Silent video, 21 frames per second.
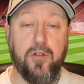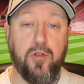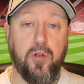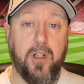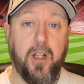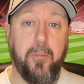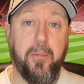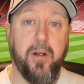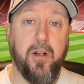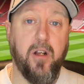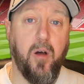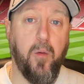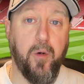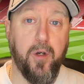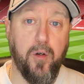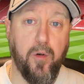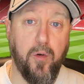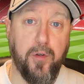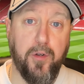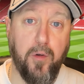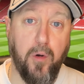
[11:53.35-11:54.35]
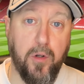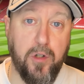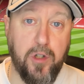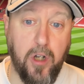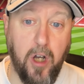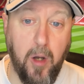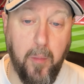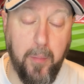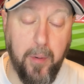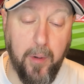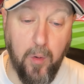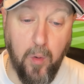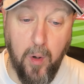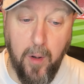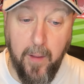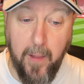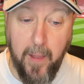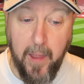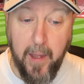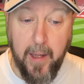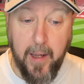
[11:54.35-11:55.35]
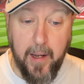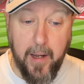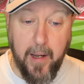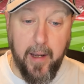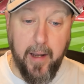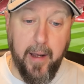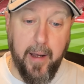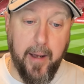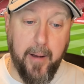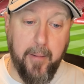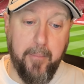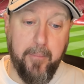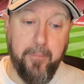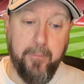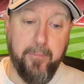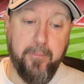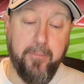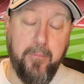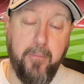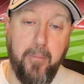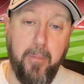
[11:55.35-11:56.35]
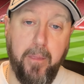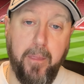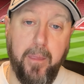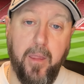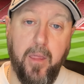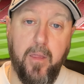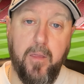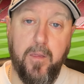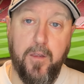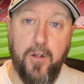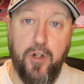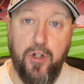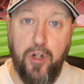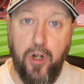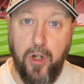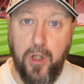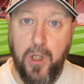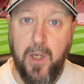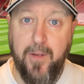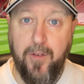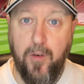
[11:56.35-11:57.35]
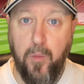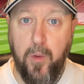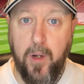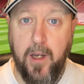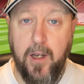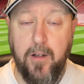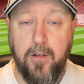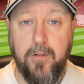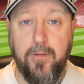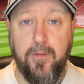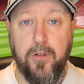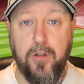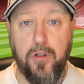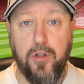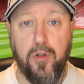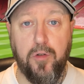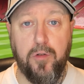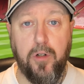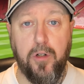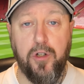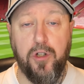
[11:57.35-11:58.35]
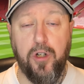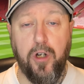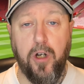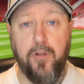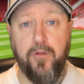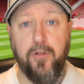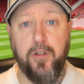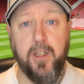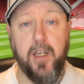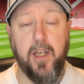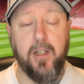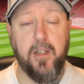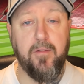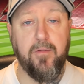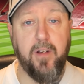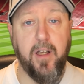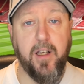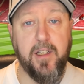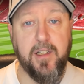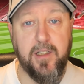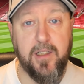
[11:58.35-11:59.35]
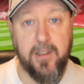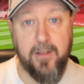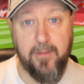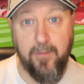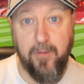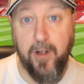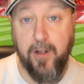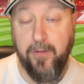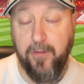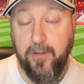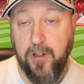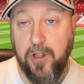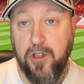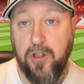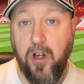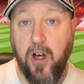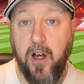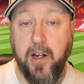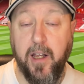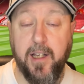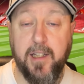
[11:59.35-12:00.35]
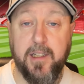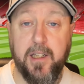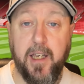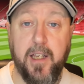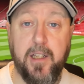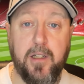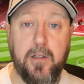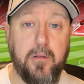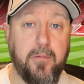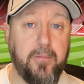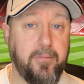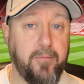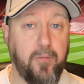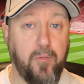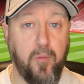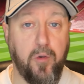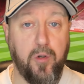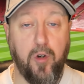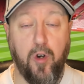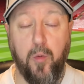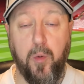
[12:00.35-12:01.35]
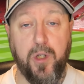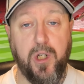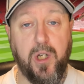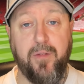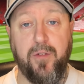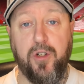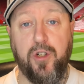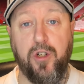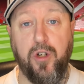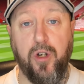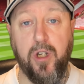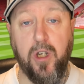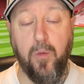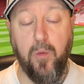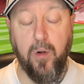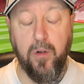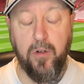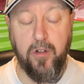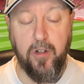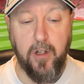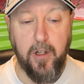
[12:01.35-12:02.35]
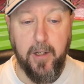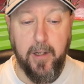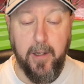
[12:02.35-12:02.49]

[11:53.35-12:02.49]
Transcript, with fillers: So let me know what your thoughts are below. Um, the shirt giveaway for the Sunderland shirt for the end of next, well, for the start of next season, or whichever shirt you want.